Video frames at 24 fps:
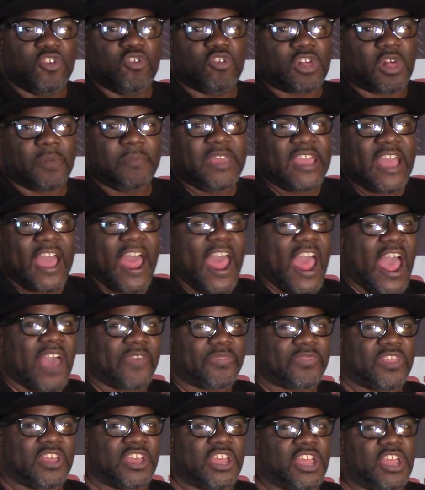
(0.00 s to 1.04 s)
You could be an
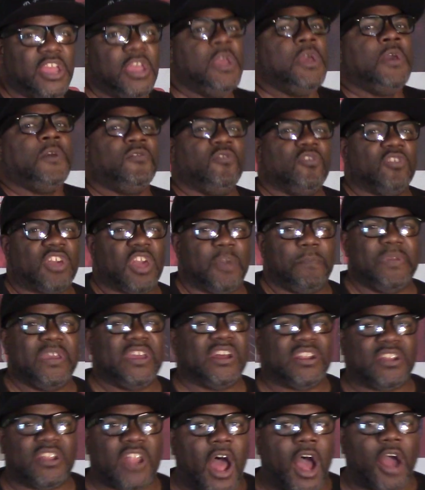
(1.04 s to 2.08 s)
athlete. You could be
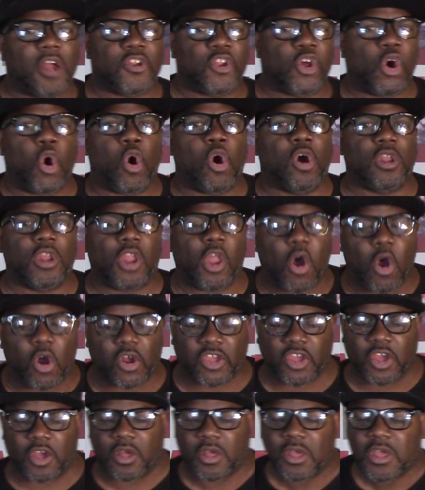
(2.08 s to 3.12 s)
a doctor or a
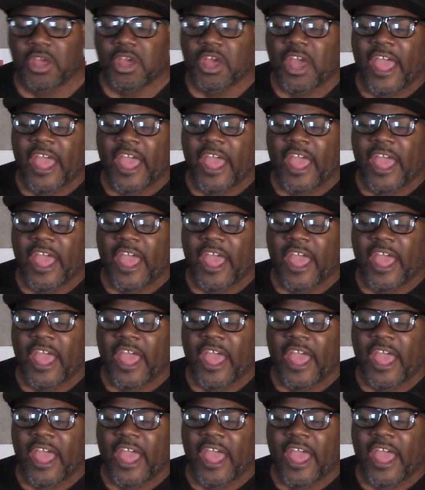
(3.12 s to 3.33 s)
lawyer.